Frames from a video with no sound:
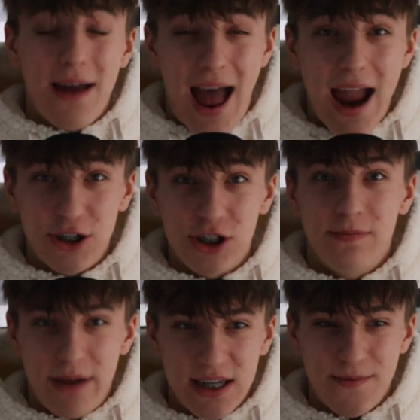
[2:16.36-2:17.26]
actually
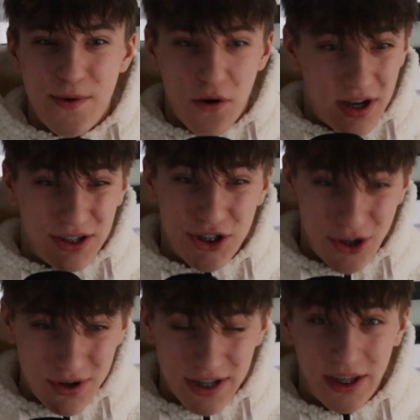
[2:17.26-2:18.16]
pissed me off, and
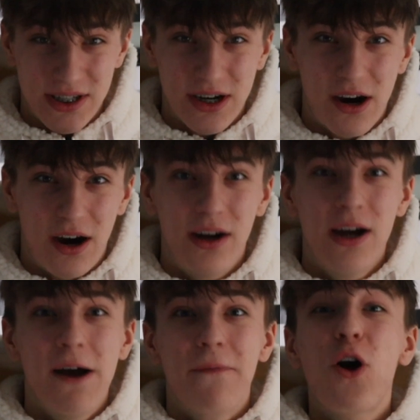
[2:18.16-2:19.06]
so did this car.
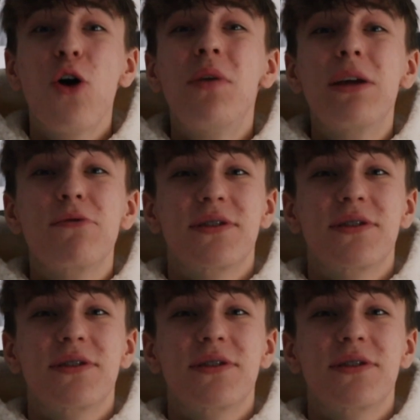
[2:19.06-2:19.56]
Not only was the